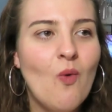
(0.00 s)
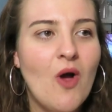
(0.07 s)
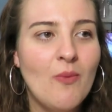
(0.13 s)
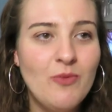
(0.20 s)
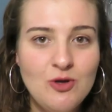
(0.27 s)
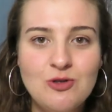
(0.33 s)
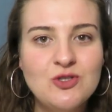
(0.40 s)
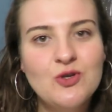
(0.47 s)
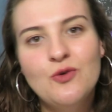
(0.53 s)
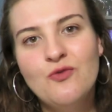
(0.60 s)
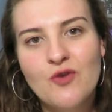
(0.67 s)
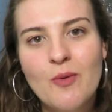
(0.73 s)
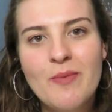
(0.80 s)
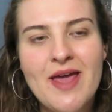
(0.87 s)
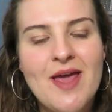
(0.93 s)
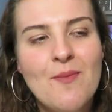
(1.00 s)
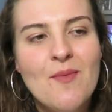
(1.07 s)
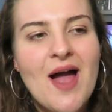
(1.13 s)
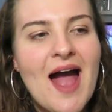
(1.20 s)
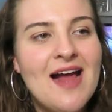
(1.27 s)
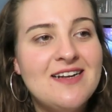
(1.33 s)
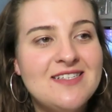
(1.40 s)
a musical from
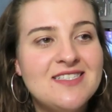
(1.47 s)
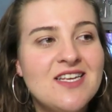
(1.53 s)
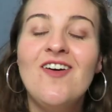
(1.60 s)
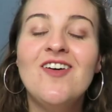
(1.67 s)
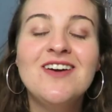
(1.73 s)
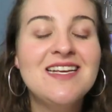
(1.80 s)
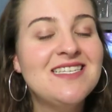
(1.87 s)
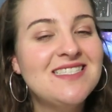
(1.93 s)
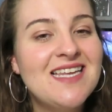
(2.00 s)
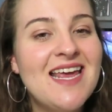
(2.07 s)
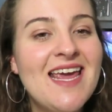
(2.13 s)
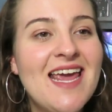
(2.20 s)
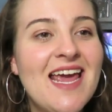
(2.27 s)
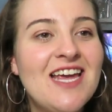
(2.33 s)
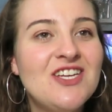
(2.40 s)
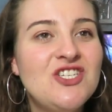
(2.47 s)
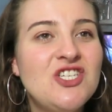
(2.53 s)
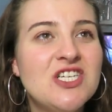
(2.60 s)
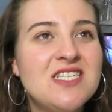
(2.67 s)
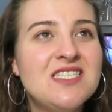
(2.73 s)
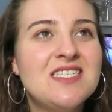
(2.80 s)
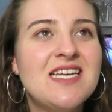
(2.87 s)
him, and honestly
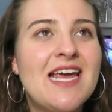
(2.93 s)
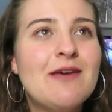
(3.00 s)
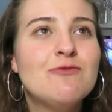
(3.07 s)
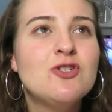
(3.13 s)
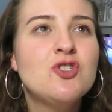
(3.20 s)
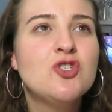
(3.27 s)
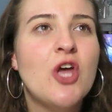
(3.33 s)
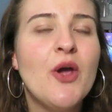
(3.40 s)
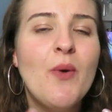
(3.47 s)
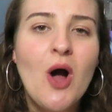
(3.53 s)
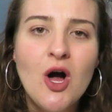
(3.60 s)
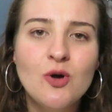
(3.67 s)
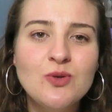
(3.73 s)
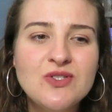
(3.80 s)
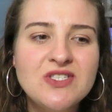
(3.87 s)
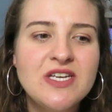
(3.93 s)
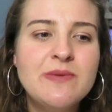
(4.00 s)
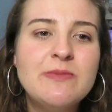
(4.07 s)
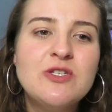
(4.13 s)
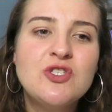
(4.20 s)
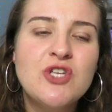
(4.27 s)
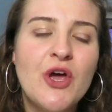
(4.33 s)
it was so
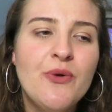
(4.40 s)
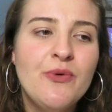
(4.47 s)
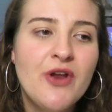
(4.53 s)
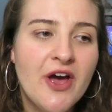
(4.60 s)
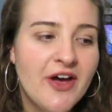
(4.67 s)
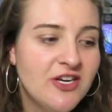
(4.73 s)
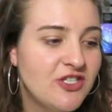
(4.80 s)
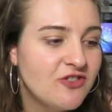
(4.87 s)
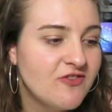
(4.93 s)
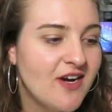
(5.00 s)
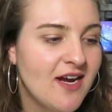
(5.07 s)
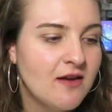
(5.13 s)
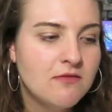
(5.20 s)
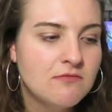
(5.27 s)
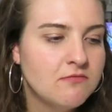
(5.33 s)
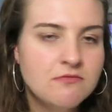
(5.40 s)
wholesome, so nurturing.